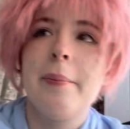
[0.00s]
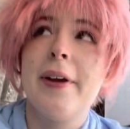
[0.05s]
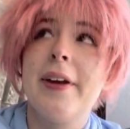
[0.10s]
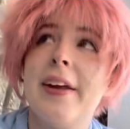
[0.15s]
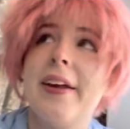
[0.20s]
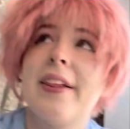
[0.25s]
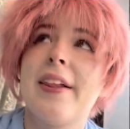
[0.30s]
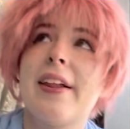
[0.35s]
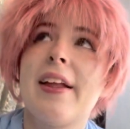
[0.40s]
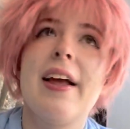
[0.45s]
but
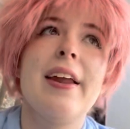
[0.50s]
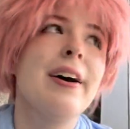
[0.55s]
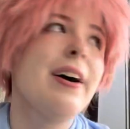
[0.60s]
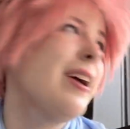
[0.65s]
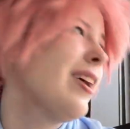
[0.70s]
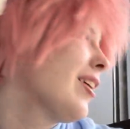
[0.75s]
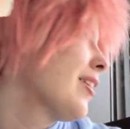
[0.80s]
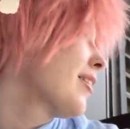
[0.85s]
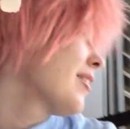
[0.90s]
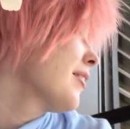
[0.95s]
it's kind of
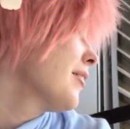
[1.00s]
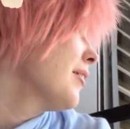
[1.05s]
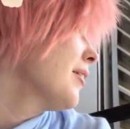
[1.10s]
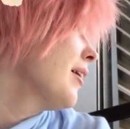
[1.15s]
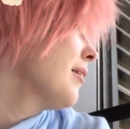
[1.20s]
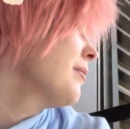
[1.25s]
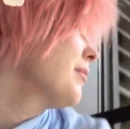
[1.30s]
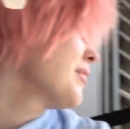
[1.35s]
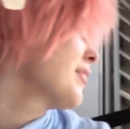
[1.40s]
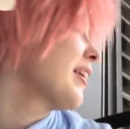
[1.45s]
hot, so
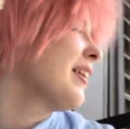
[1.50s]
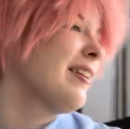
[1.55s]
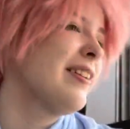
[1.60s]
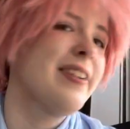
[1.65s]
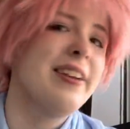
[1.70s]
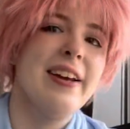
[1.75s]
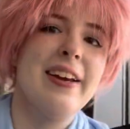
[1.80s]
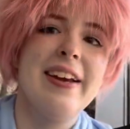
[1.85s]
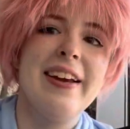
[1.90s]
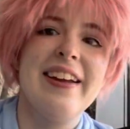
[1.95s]
I'm just going to
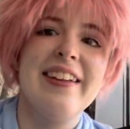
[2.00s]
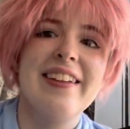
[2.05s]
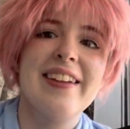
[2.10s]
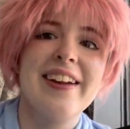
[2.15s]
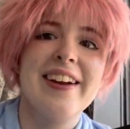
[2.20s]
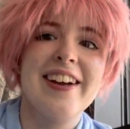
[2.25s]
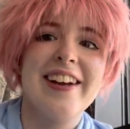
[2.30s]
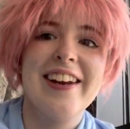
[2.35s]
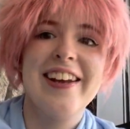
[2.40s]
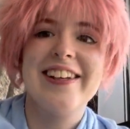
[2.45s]
stay
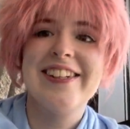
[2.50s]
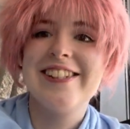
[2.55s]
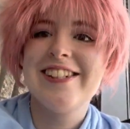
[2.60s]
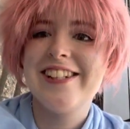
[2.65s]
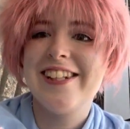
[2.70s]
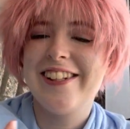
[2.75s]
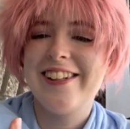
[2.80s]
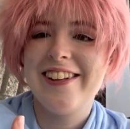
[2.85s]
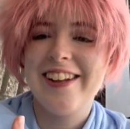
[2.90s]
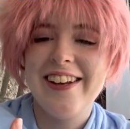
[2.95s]
inside
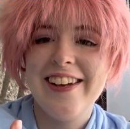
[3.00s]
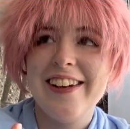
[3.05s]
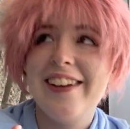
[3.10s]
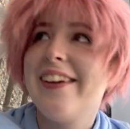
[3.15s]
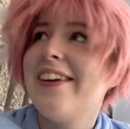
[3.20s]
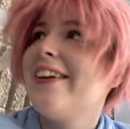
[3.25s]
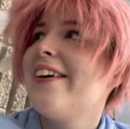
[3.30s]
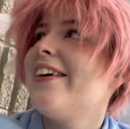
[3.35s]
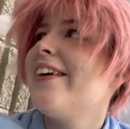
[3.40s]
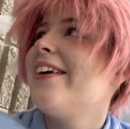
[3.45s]
until then.
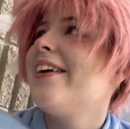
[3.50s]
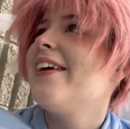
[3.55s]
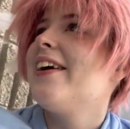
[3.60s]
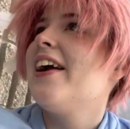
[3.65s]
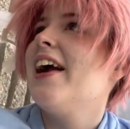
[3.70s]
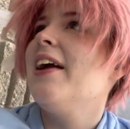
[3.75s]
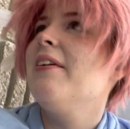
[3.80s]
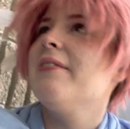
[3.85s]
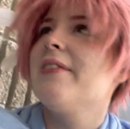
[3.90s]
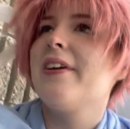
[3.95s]

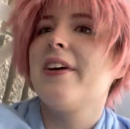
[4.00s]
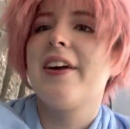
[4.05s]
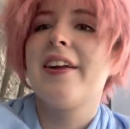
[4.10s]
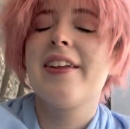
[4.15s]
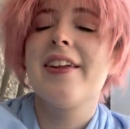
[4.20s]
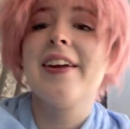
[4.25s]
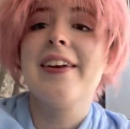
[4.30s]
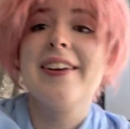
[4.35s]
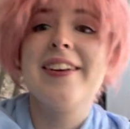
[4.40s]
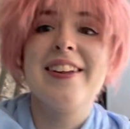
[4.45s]
I'm very
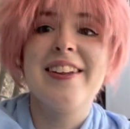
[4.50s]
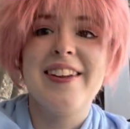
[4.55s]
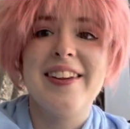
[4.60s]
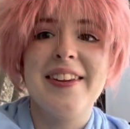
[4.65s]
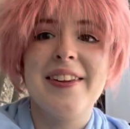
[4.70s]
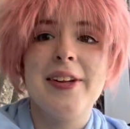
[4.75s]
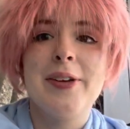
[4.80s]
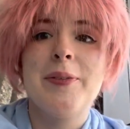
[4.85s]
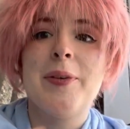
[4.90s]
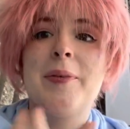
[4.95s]
excited to see
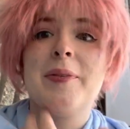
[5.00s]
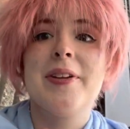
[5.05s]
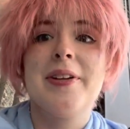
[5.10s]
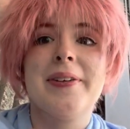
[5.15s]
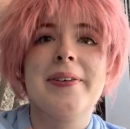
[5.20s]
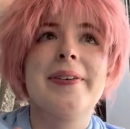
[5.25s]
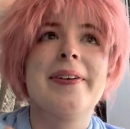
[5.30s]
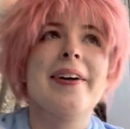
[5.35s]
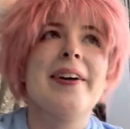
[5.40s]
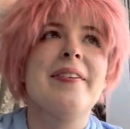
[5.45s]
them, and so
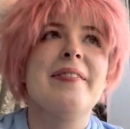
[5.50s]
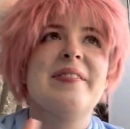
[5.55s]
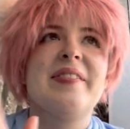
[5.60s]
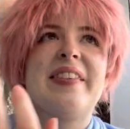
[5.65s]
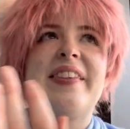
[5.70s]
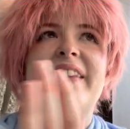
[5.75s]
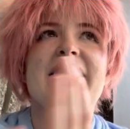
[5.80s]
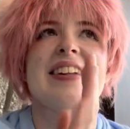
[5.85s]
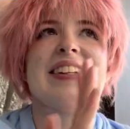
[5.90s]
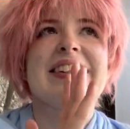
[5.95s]
um,
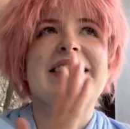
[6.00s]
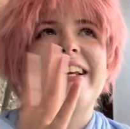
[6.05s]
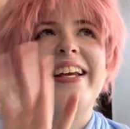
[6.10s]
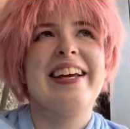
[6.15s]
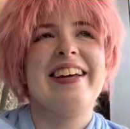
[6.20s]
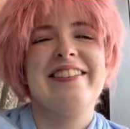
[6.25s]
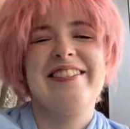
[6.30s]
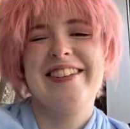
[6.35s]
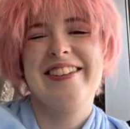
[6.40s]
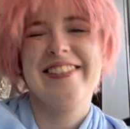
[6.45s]

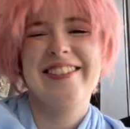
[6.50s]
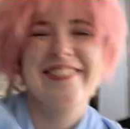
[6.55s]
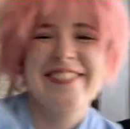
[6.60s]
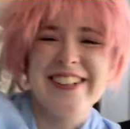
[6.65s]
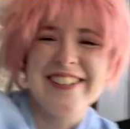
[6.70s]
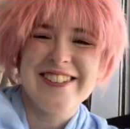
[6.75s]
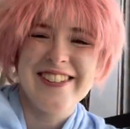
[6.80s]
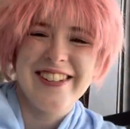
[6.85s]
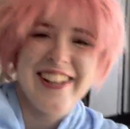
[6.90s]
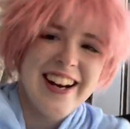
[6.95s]
I feel so
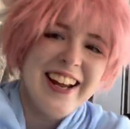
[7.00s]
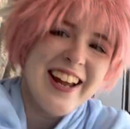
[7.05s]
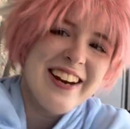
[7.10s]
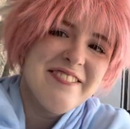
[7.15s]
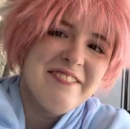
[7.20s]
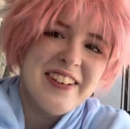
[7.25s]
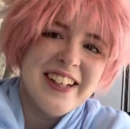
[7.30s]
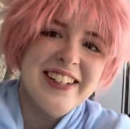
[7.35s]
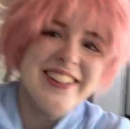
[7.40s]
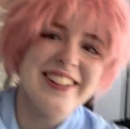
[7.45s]
special that like, I'm
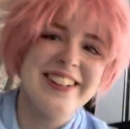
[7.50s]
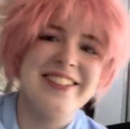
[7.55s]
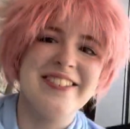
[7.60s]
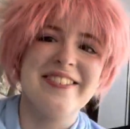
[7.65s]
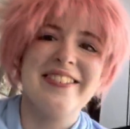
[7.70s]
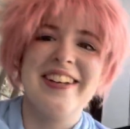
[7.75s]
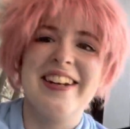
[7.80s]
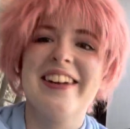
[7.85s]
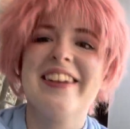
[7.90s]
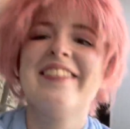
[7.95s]
ready to
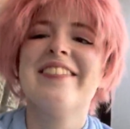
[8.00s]
join them,